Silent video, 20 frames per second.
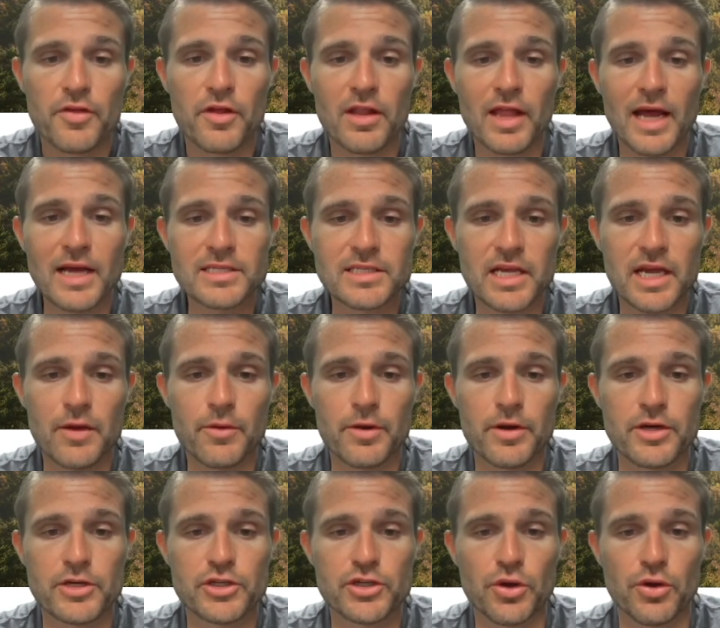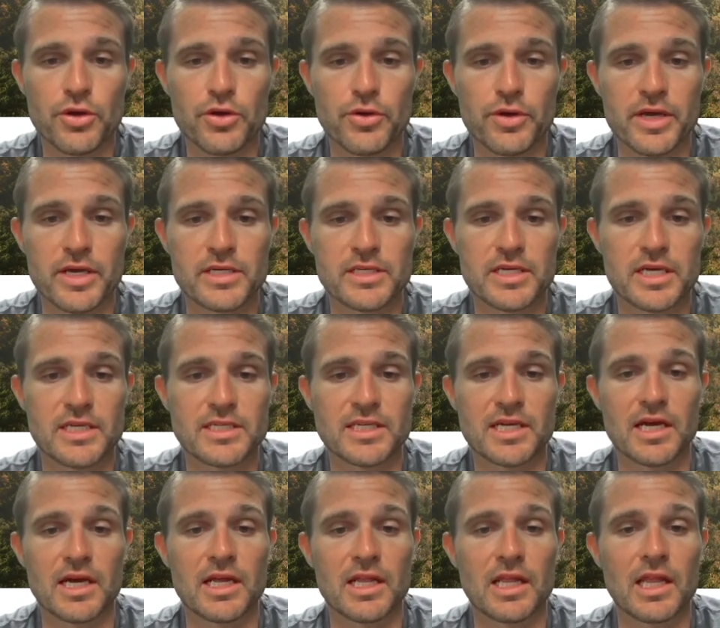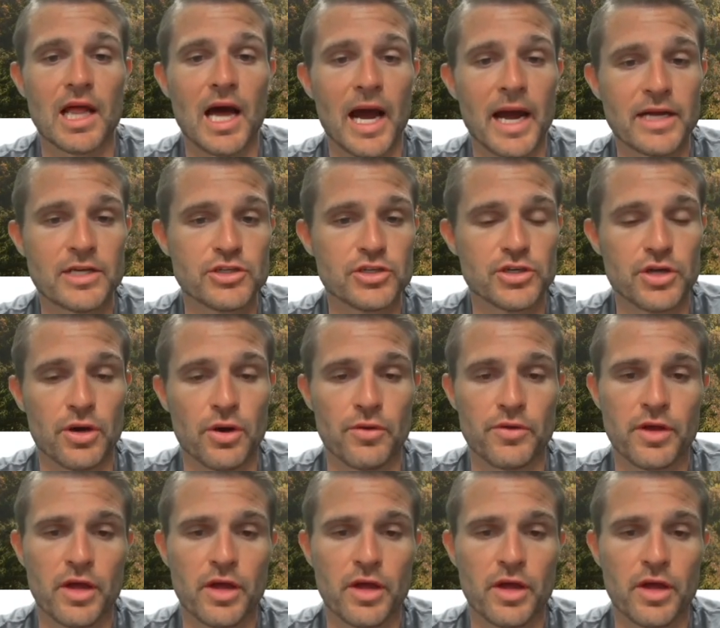The last thing I wanted to show you is this glide show.